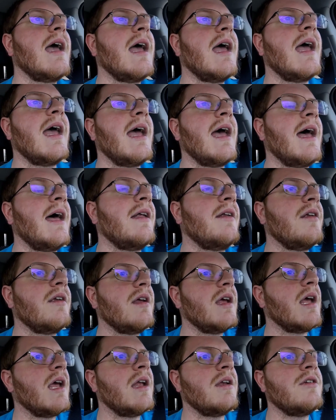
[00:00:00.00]

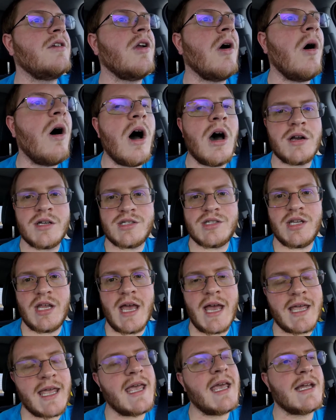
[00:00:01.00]
And you know,
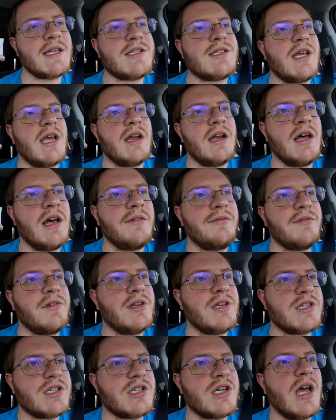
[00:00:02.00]
honestly, I can't say enough
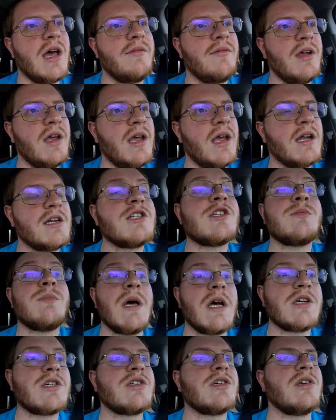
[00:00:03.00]
to Chevy, and
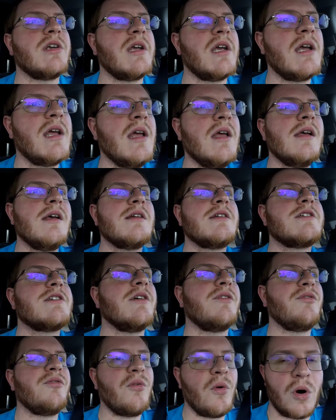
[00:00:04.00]
especially
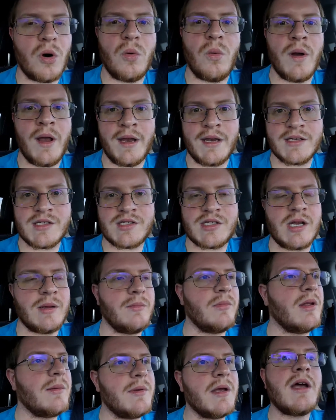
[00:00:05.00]
to Fort Wayne
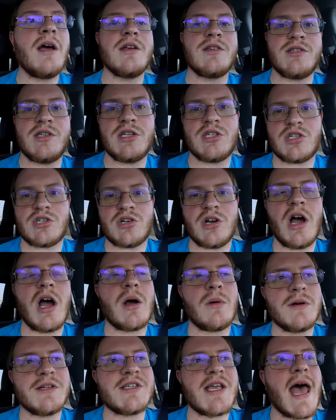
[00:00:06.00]
Assembly, because this
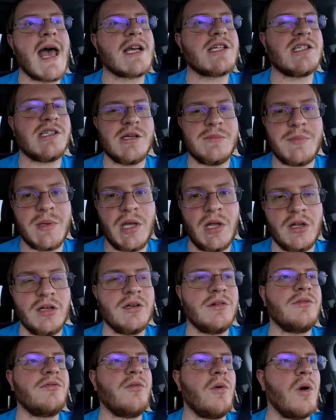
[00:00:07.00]
truck was actually built
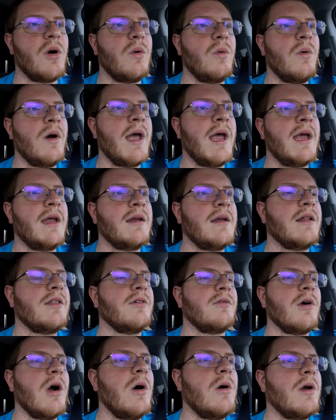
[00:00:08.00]
in Fort Wayne at
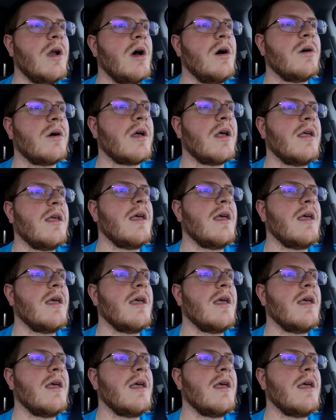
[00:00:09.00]
the Roanoke,